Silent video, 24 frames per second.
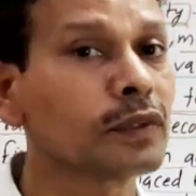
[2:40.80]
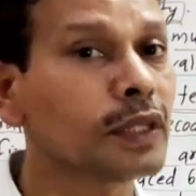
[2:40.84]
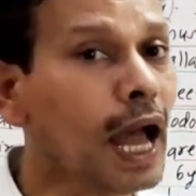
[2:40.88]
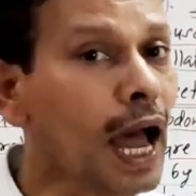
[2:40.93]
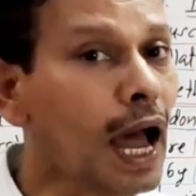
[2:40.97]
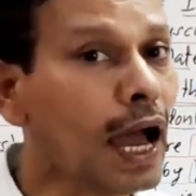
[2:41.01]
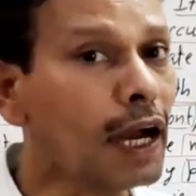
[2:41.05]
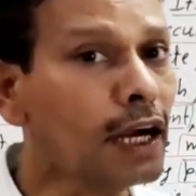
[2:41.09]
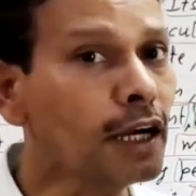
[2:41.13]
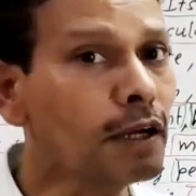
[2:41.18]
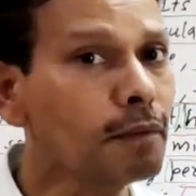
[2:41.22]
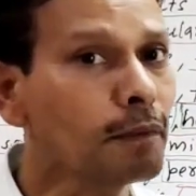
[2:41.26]

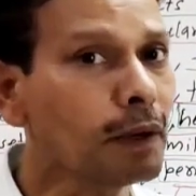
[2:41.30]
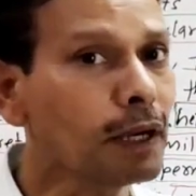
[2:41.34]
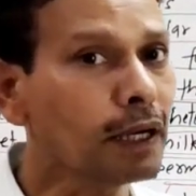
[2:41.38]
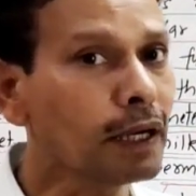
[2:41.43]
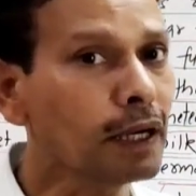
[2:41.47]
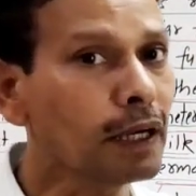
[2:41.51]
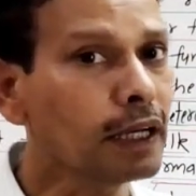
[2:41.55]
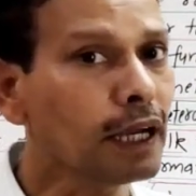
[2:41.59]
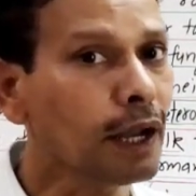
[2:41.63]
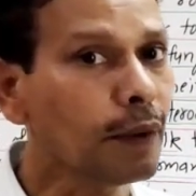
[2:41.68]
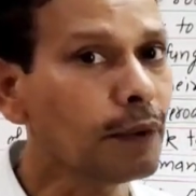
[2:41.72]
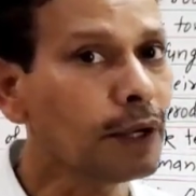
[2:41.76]
That
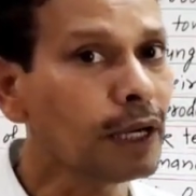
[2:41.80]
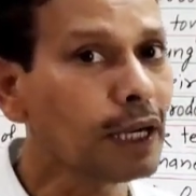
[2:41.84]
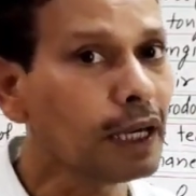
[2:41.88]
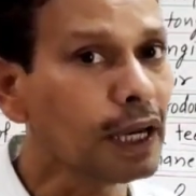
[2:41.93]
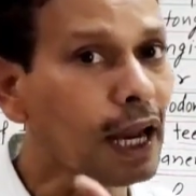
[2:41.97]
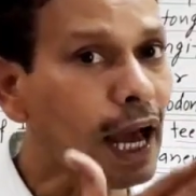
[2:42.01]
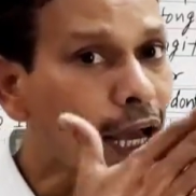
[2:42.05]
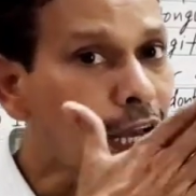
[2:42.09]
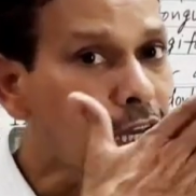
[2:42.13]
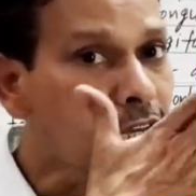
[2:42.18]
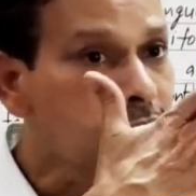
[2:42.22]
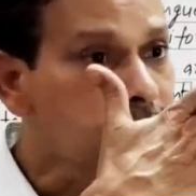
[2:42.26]
buccal cavity
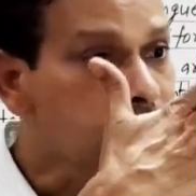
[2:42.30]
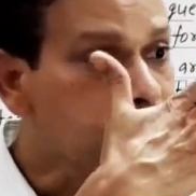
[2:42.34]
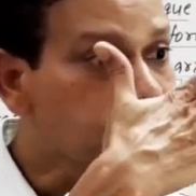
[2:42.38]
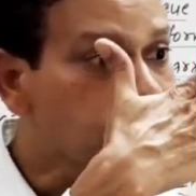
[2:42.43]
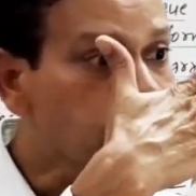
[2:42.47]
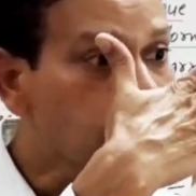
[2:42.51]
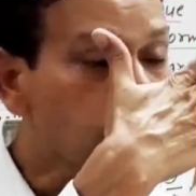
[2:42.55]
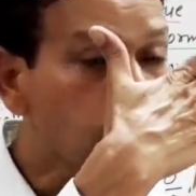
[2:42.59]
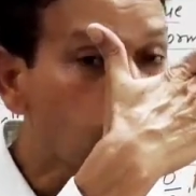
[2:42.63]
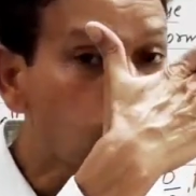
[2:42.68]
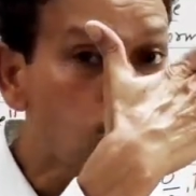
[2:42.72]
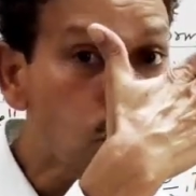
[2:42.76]
lies
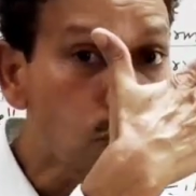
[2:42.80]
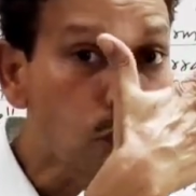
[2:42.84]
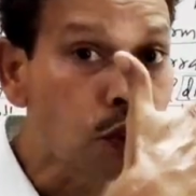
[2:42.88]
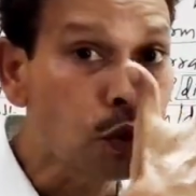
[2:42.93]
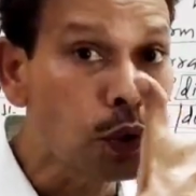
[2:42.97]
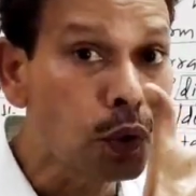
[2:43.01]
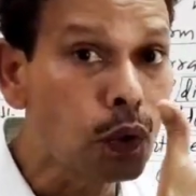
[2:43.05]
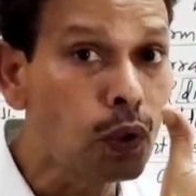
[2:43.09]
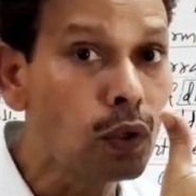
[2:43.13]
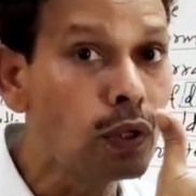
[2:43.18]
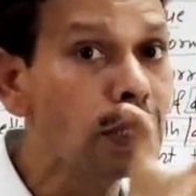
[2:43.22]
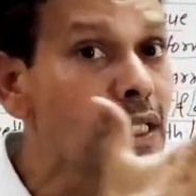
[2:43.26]
between
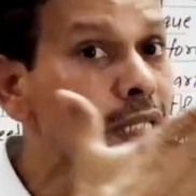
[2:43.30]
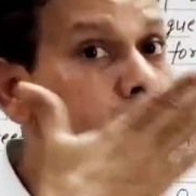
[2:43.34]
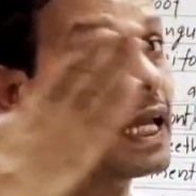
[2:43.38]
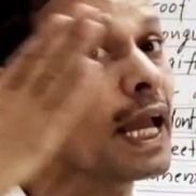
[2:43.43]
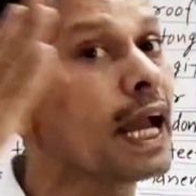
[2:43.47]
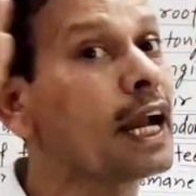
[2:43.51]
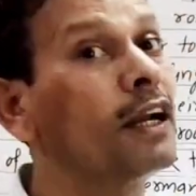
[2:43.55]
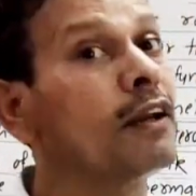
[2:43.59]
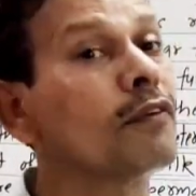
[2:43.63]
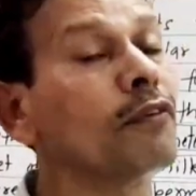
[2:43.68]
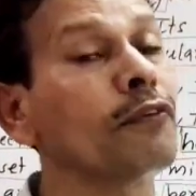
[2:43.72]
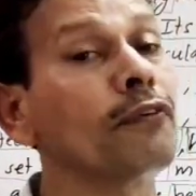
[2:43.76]
jaws
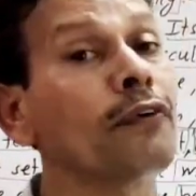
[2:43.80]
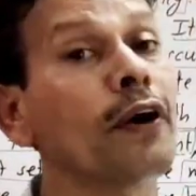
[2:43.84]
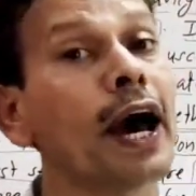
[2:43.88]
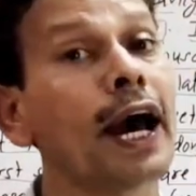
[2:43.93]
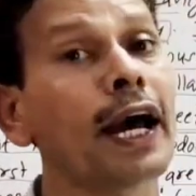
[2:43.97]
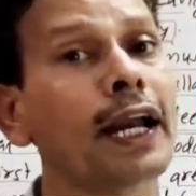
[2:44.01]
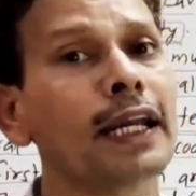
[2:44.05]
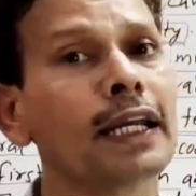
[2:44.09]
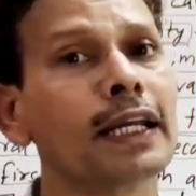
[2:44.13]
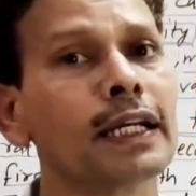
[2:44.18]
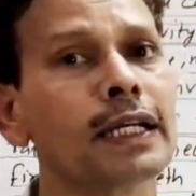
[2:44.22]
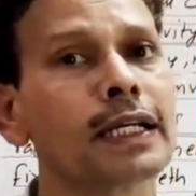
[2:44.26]
and
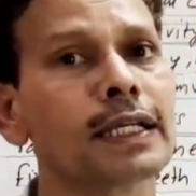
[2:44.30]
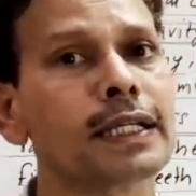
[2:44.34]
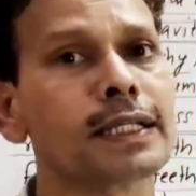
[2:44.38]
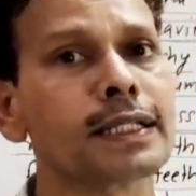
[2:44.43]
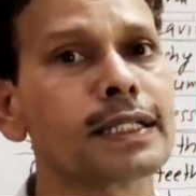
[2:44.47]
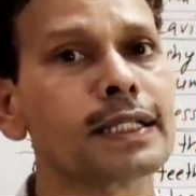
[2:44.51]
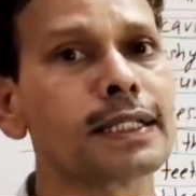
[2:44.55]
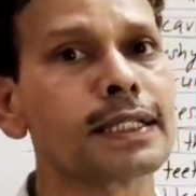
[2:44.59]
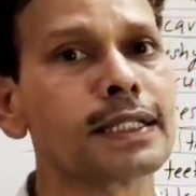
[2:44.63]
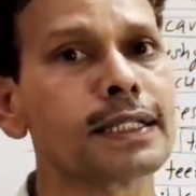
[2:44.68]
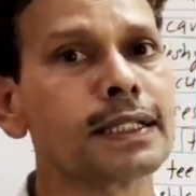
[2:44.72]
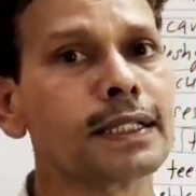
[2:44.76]

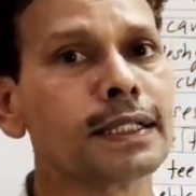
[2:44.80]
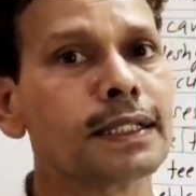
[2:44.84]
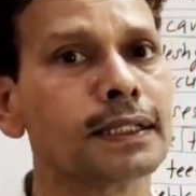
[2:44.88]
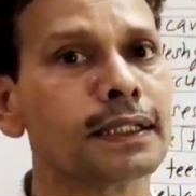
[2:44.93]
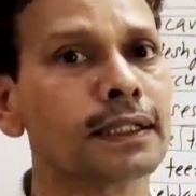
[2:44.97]
pharynx.